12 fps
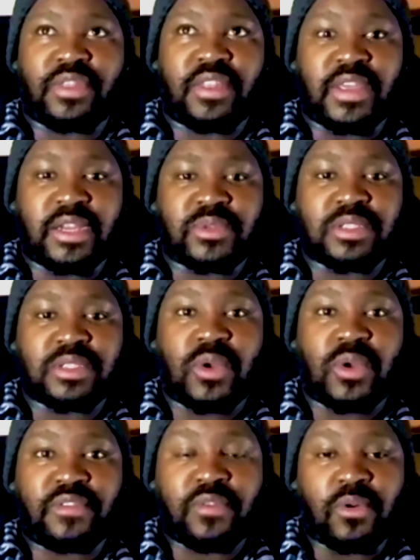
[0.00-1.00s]
I think it was the
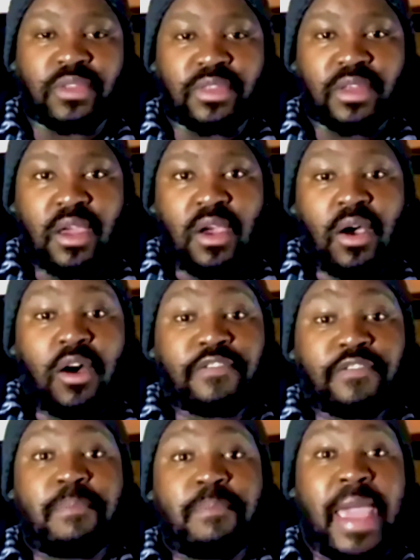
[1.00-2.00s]
24th
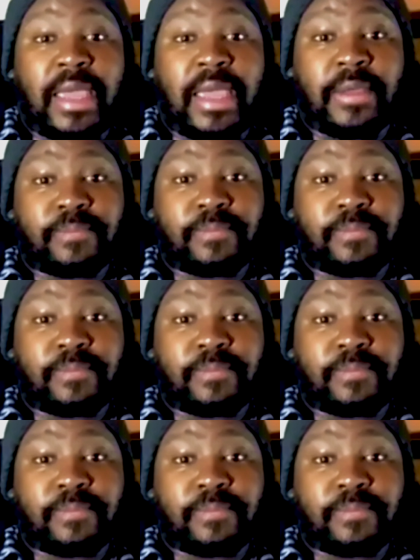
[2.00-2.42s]
of May.